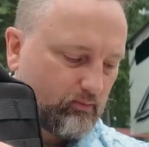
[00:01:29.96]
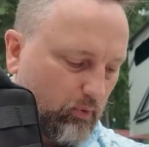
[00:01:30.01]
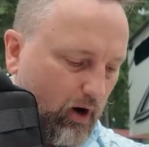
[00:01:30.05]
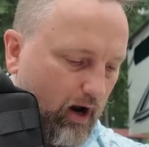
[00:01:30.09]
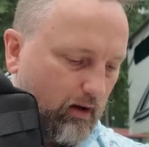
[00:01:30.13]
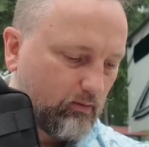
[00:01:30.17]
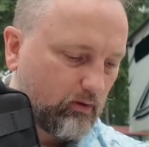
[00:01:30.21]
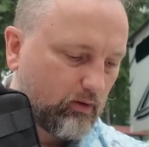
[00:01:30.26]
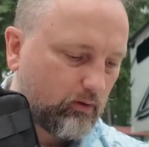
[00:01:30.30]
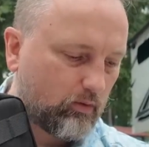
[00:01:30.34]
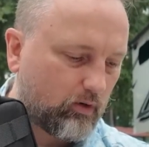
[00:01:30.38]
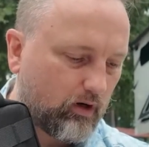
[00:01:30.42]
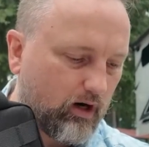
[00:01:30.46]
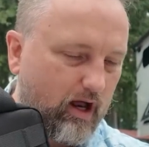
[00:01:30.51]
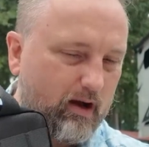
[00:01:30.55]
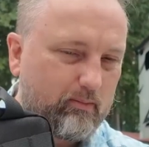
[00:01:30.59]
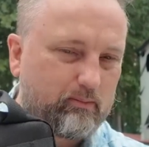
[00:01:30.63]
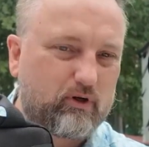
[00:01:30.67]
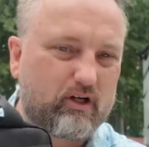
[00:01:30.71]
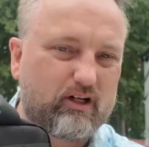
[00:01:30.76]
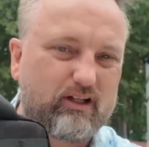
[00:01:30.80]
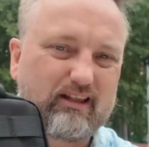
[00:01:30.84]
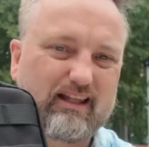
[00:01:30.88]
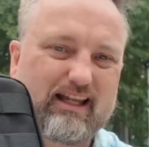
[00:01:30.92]
probably where I'll
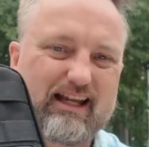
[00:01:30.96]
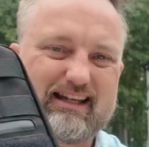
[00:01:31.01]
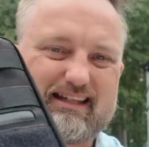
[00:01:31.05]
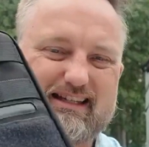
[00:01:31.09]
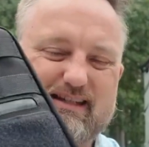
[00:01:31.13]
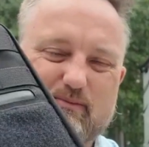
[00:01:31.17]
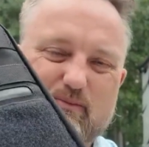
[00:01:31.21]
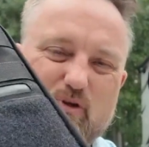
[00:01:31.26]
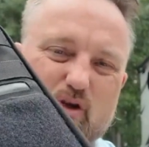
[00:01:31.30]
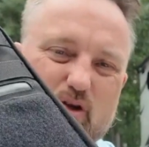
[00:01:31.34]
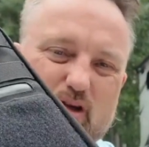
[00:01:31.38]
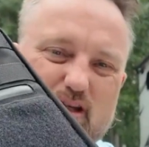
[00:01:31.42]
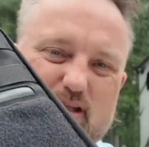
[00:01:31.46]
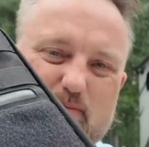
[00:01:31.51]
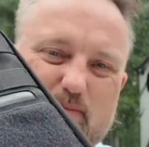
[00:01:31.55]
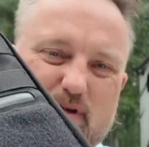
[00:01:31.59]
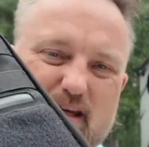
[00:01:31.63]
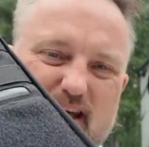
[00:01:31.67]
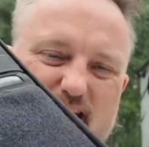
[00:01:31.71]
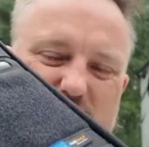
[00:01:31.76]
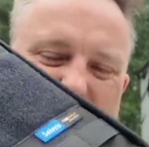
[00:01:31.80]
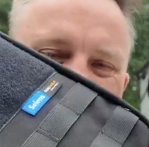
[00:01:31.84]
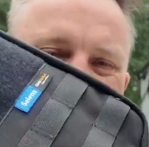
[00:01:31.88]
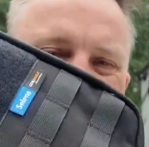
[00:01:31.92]
put like some
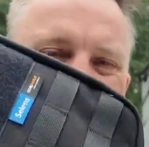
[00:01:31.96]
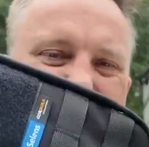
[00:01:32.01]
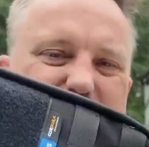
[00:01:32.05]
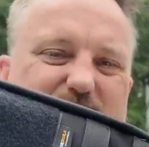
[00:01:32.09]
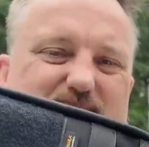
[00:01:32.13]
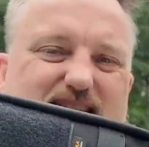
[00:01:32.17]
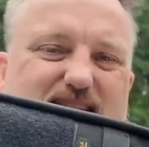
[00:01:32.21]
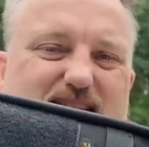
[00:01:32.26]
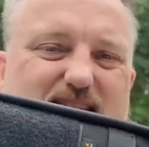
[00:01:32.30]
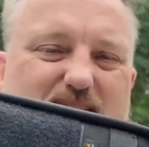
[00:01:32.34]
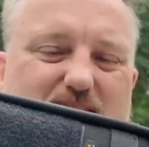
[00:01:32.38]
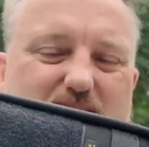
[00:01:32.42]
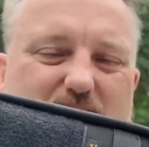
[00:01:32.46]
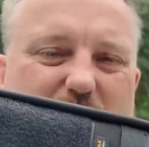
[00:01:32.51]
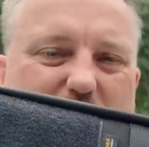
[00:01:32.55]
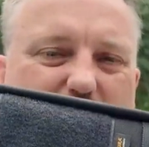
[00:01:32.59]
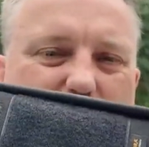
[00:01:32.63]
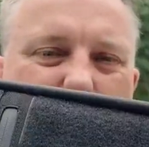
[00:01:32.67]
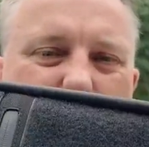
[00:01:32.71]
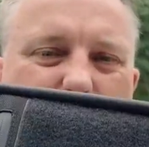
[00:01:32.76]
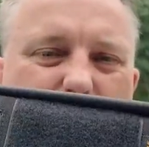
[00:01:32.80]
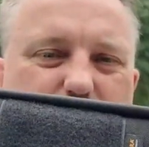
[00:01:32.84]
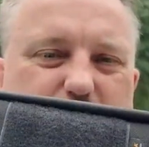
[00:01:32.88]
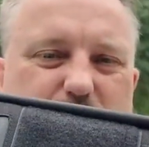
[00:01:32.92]
USB-C
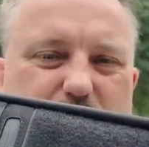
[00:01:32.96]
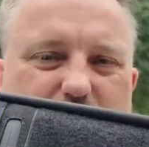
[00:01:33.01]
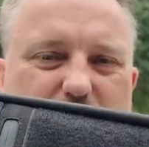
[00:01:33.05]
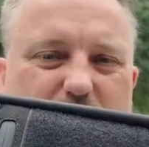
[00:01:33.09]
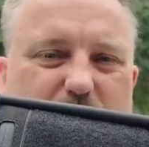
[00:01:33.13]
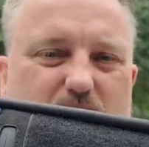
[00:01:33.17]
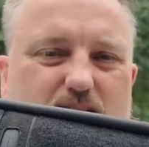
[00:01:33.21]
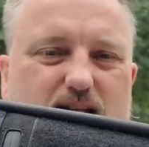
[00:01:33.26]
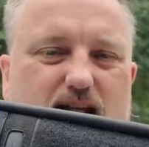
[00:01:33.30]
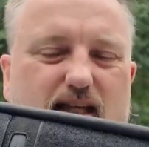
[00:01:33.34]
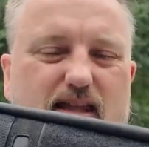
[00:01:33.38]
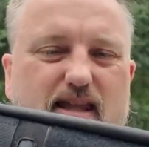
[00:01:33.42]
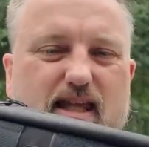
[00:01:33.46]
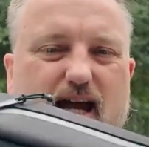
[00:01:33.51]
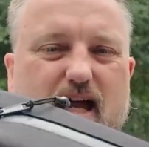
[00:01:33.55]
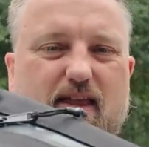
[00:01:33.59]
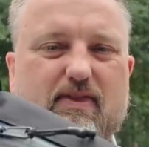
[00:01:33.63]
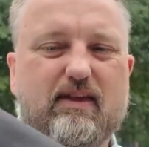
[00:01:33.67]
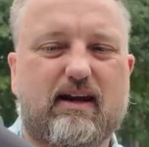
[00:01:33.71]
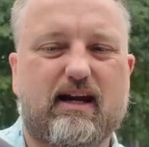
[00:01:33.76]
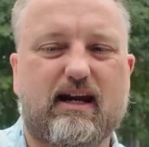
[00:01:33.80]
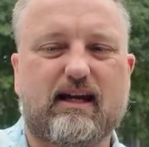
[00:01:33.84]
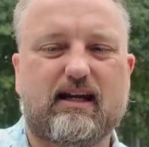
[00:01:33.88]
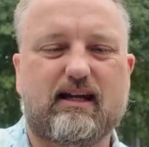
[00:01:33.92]
cables, anything like that
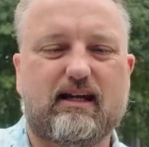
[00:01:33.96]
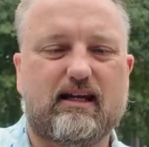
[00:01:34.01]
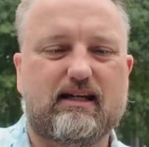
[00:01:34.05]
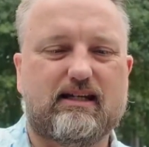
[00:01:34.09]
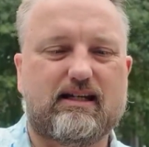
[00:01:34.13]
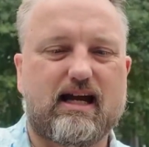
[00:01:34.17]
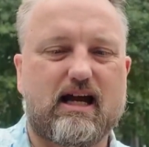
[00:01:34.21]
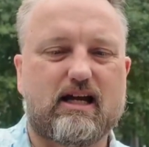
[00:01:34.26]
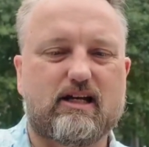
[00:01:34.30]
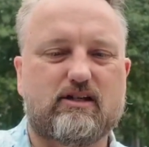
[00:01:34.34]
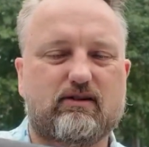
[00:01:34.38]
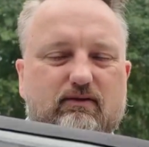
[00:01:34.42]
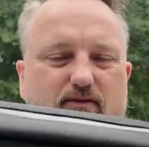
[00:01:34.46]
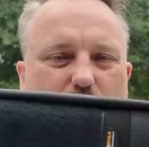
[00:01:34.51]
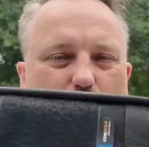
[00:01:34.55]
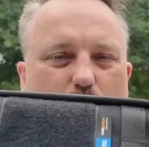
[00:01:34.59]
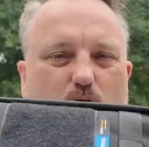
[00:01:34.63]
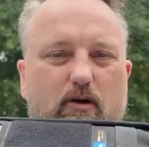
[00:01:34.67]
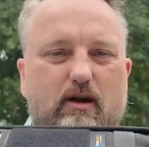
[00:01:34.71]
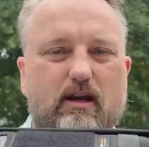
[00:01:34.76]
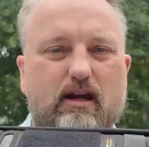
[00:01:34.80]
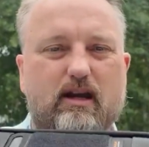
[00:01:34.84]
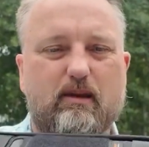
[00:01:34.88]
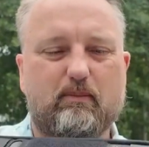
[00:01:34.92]
that I can attach it,
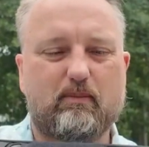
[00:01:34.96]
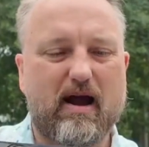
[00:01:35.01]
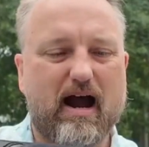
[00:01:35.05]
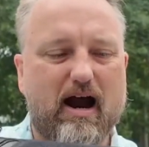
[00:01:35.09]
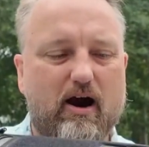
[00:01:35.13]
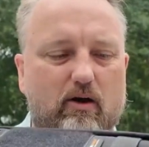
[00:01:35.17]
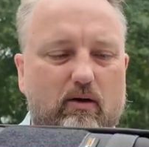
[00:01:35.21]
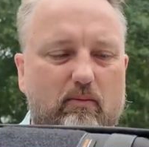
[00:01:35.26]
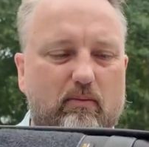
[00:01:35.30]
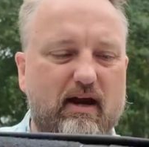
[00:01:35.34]
or any power